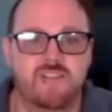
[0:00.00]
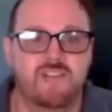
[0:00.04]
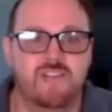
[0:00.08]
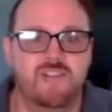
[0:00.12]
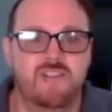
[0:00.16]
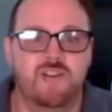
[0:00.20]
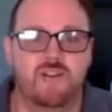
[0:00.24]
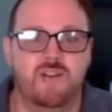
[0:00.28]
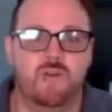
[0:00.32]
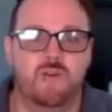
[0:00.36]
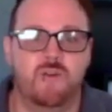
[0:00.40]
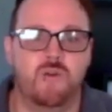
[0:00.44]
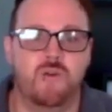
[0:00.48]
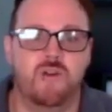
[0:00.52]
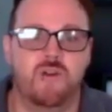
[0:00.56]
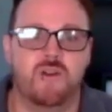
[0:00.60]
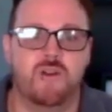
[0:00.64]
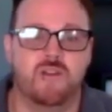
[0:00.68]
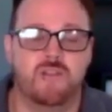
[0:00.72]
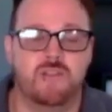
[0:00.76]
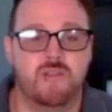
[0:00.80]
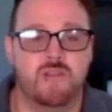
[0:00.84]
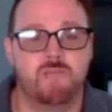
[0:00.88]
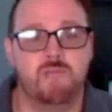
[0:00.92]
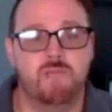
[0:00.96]

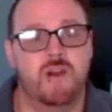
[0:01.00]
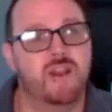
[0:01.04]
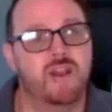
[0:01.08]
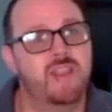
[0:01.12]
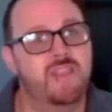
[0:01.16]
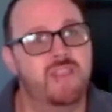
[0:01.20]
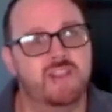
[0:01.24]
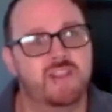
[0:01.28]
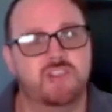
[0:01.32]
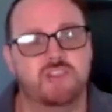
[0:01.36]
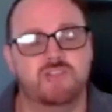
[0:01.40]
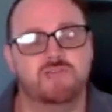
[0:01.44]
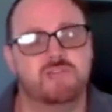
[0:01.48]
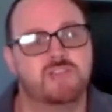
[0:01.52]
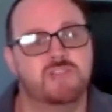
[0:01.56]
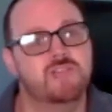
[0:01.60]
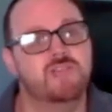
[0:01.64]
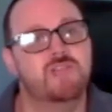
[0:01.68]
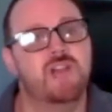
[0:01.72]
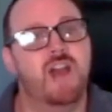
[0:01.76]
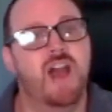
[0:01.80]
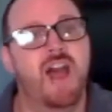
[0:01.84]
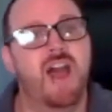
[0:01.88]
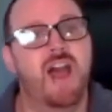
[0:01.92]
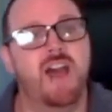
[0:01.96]
or the money that you do
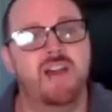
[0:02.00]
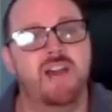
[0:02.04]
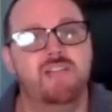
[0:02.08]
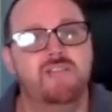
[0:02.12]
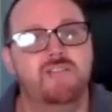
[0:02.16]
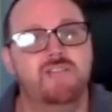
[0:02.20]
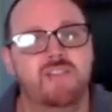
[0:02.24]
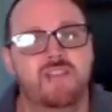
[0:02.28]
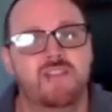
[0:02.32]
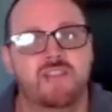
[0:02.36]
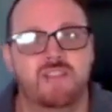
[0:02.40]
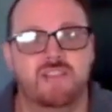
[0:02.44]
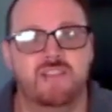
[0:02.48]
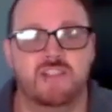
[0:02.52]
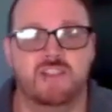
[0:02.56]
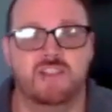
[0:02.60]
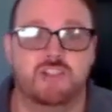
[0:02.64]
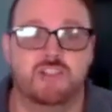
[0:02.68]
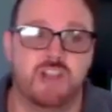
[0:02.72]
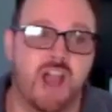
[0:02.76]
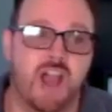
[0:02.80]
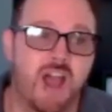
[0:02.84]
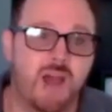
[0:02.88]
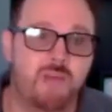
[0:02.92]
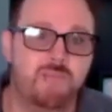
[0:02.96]
have, the
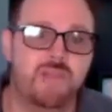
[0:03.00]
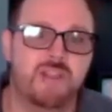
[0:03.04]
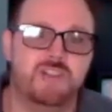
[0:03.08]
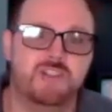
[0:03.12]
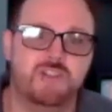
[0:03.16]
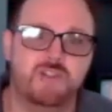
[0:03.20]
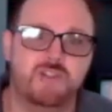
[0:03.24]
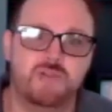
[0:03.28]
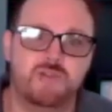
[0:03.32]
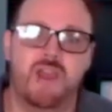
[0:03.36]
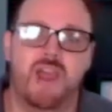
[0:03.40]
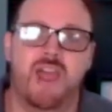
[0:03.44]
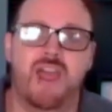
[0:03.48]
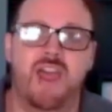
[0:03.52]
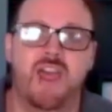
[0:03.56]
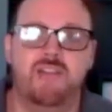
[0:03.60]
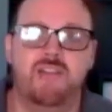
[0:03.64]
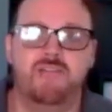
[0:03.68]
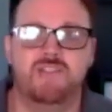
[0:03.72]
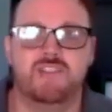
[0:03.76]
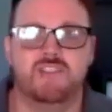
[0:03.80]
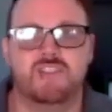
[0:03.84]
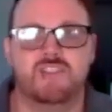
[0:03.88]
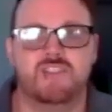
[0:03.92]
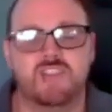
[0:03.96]
job that you have,
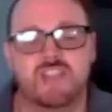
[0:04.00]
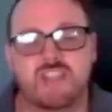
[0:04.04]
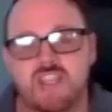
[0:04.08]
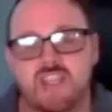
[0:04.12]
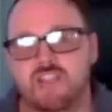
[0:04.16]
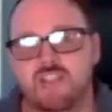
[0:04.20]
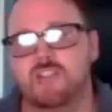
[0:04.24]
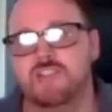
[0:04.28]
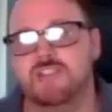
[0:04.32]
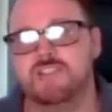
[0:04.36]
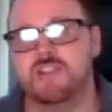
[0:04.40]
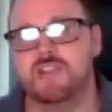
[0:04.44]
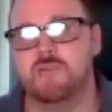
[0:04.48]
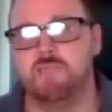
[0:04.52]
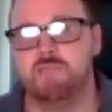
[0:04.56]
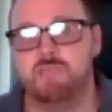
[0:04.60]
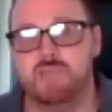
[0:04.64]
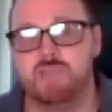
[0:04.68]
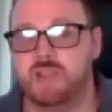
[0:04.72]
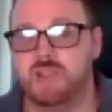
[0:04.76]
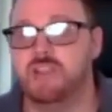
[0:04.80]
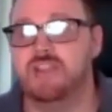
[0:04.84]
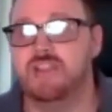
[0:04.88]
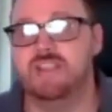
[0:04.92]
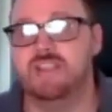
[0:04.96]
the skills and
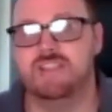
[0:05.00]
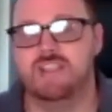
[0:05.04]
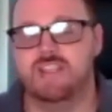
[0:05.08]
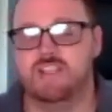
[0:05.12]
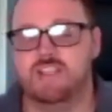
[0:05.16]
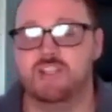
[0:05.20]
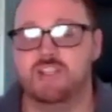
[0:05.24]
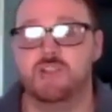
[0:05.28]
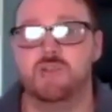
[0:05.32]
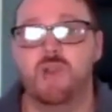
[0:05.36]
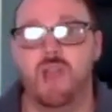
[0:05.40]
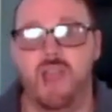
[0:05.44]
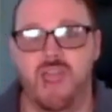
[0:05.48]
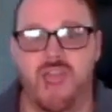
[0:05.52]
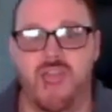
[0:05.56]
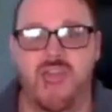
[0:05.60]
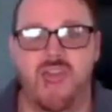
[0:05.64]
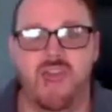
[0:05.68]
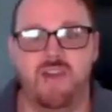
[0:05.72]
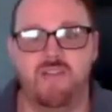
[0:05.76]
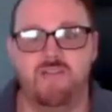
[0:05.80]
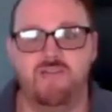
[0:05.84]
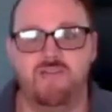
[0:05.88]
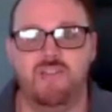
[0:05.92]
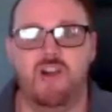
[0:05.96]
abilities that you
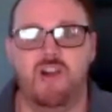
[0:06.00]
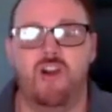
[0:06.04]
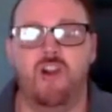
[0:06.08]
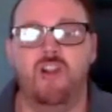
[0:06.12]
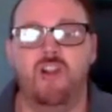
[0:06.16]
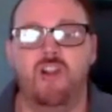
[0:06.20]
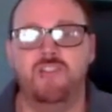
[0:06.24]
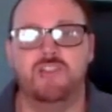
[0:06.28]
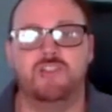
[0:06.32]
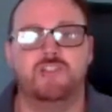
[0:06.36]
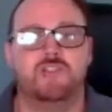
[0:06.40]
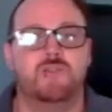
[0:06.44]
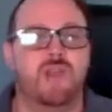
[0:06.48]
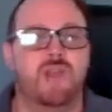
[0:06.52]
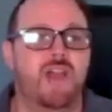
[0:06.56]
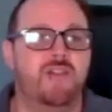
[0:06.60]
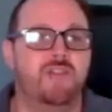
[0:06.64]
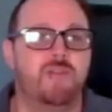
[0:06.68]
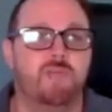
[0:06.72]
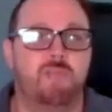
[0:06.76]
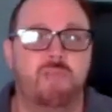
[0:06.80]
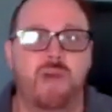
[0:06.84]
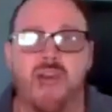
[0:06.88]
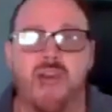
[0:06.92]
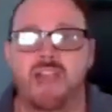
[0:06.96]
have, the heart that you have,
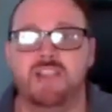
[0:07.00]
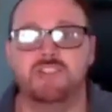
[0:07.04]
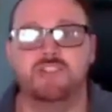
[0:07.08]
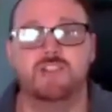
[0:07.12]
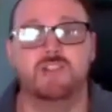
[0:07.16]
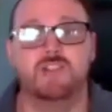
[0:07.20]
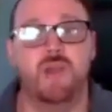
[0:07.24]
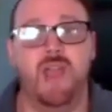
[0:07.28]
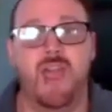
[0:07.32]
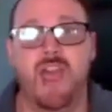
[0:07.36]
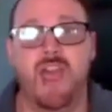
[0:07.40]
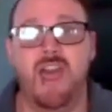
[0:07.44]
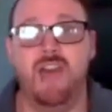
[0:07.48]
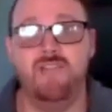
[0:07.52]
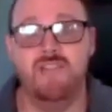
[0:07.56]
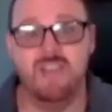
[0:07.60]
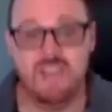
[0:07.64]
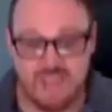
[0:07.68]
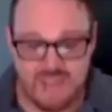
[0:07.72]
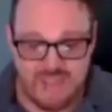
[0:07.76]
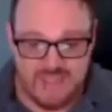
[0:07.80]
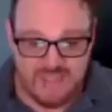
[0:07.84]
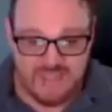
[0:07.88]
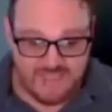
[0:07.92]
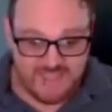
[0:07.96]
the passion you have,
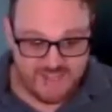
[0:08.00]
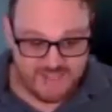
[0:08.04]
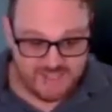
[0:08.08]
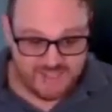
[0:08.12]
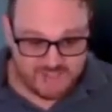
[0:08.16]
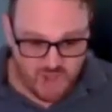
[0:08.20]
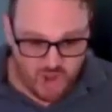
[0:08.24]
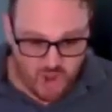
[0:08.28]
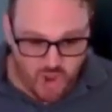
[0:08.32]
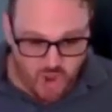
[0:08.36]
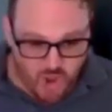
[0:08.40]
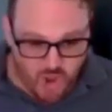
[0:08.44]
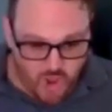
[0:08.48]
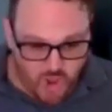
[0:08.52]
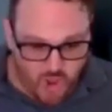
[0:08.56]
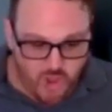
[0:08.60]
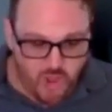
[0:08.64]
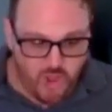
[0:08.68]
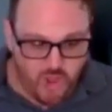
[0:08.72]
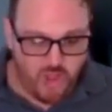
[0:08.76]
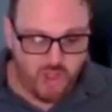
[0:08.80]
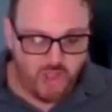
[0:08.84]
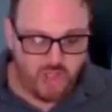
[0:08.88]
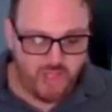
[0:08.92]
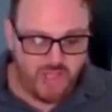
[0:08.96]
it is
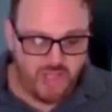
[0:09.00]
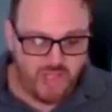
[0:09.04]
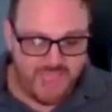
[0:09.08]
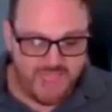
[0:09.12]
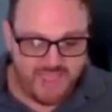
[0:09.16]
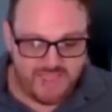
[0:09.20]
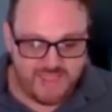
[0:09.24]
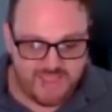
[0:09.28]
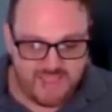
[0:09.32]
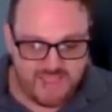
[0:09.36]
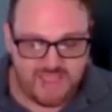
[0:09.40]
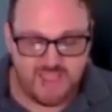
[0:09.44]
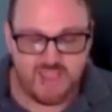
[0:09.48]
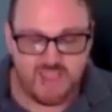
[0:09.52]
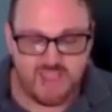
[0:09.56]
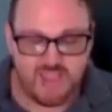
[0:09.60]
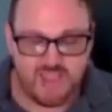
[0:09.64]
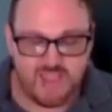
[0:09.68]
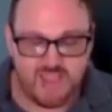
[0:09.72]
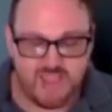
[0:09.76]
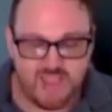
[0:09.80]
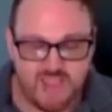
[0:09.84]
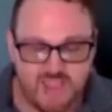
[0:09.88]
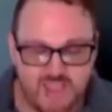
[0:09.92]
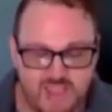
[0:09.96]
all a
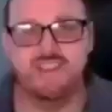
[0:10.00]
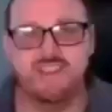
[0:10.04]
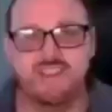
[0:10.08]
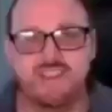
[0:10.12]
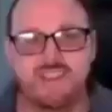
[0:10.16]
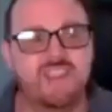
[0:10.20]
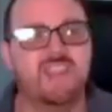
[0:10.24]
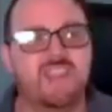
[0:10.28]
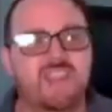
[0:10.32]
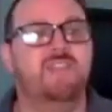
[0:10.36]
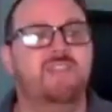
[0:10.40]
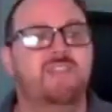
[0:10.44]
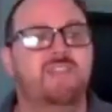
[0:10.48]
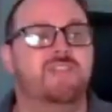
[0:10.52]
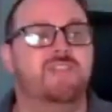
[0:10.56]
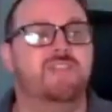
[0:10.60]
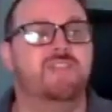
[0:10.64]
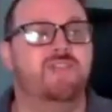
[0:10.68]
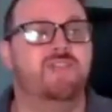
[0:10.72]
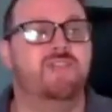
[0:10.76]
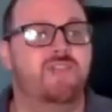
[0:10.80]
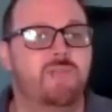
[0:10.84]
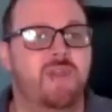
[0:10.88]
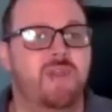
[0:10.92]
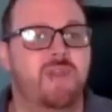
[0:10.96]
good gift
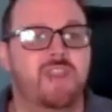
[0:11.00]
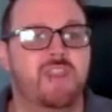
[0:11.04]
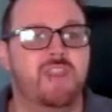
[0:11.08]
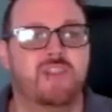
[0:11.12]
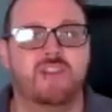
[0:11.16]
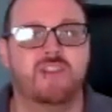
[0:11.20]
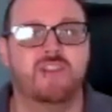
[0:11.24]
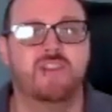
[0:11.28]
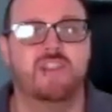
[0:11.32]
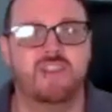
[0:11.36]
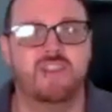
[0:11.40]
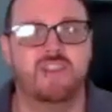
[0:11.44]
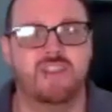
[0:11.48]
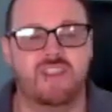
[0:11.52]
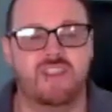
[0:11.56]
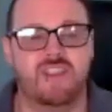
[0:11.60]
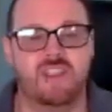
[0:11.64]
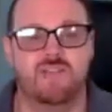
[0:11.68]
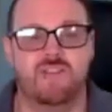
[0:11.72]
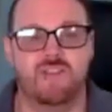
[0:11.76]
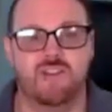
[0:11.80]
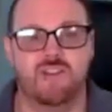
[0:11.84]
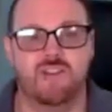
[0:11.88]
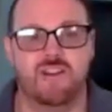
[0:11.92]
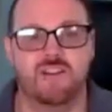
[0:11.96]
from a good
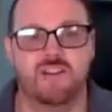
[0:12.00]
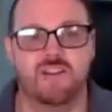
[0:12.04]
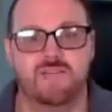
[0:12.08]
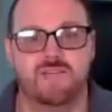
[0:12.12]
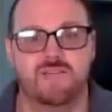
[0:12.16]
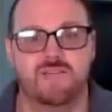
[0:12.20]
giver.